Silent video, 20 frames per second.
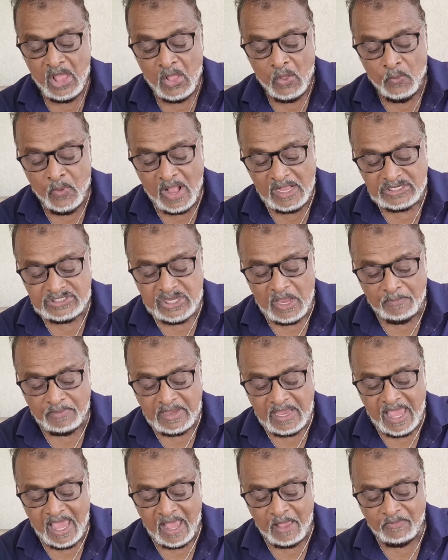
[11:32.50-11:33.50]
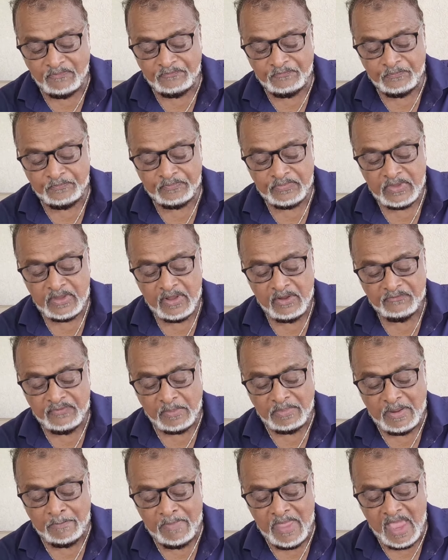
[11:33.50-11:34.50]
One some came
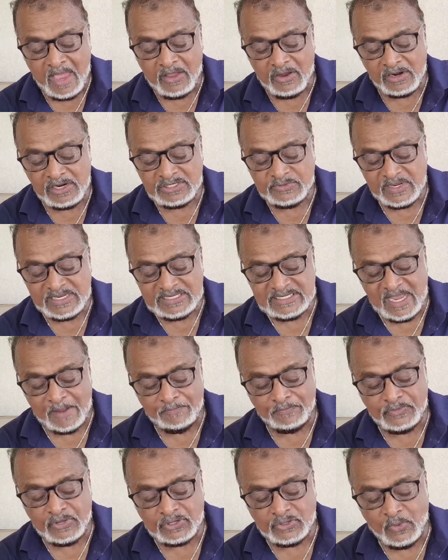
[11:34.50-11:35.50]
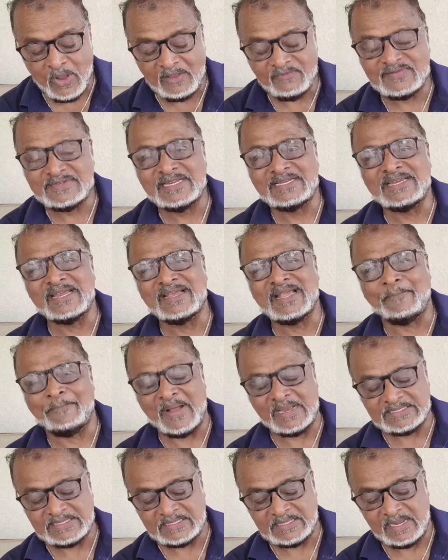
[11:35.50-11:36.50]
from the makers with 7 to 12 seating
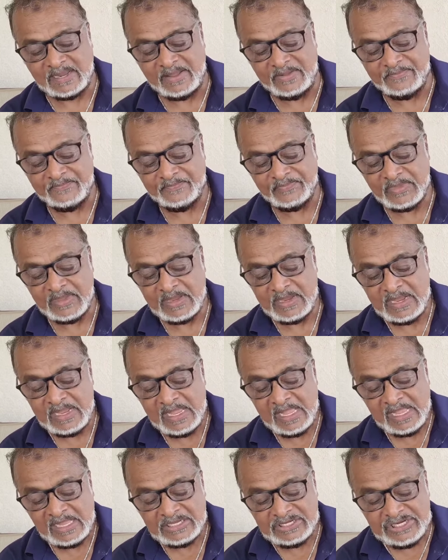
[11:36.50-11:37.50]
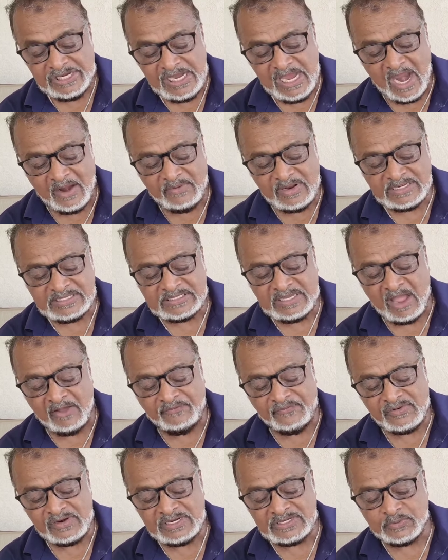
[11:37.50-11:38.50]
capacity. GRA
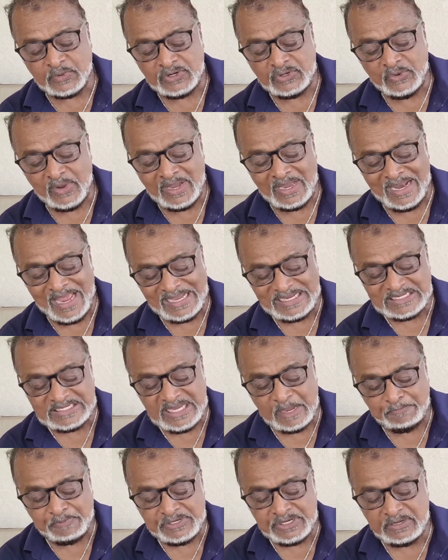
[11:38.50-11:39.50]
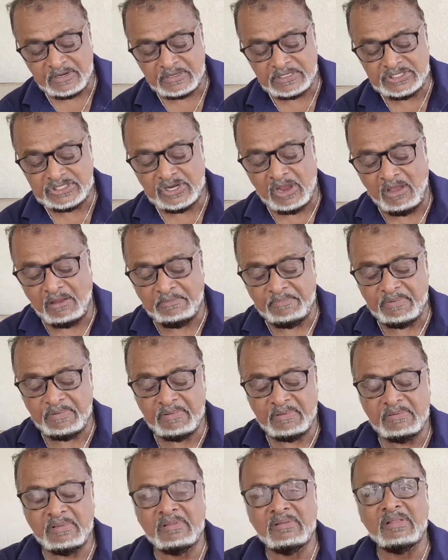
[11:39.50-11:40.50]
staffers were doing an exceptional job
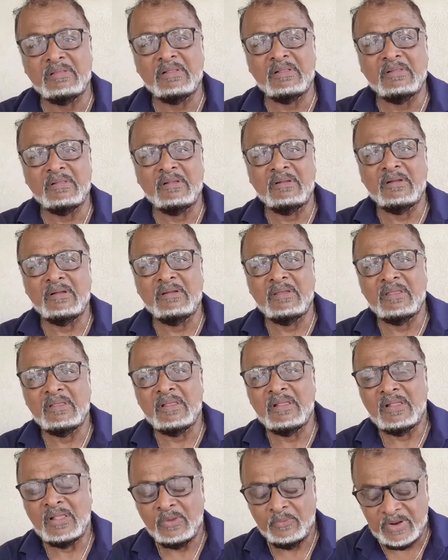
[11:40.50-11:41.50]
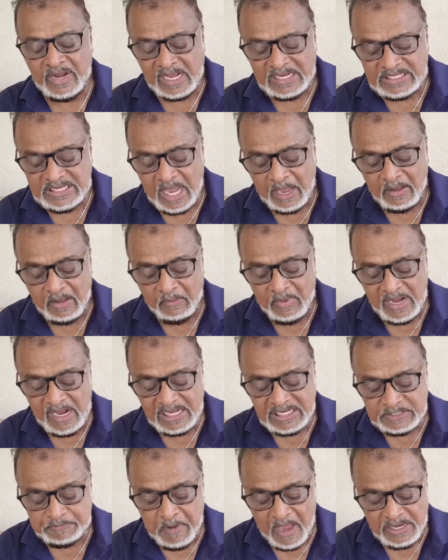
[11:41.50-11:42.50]
with, with
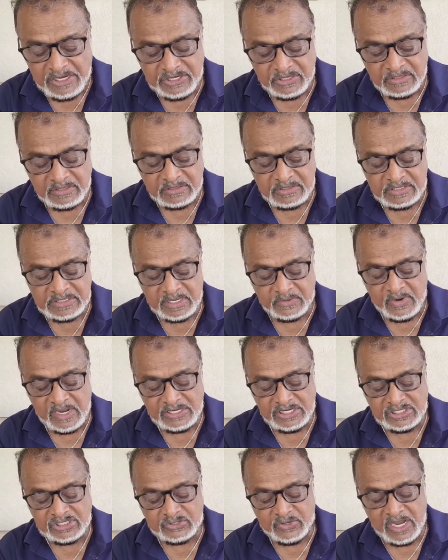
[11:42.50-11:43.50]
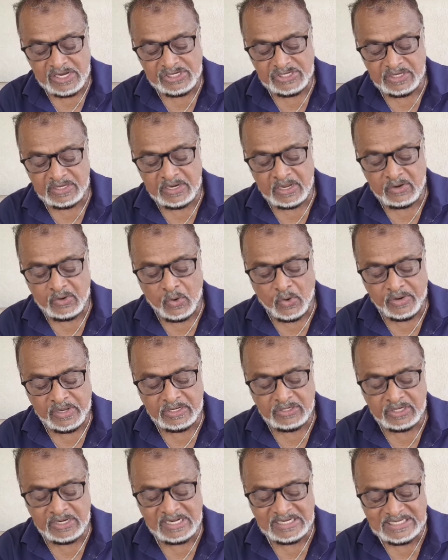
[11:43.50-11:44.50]
inspections and registration
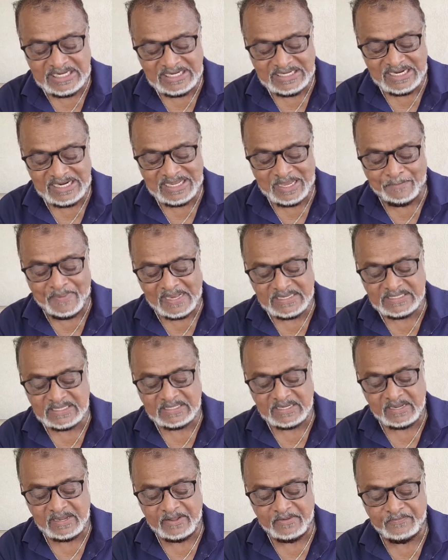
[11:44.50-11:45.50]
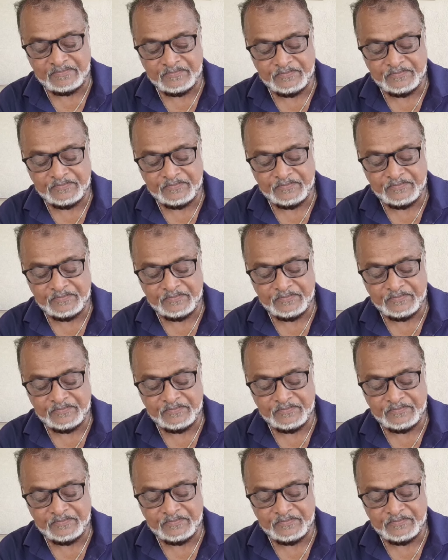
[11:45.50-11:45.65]
according to the seating capacity.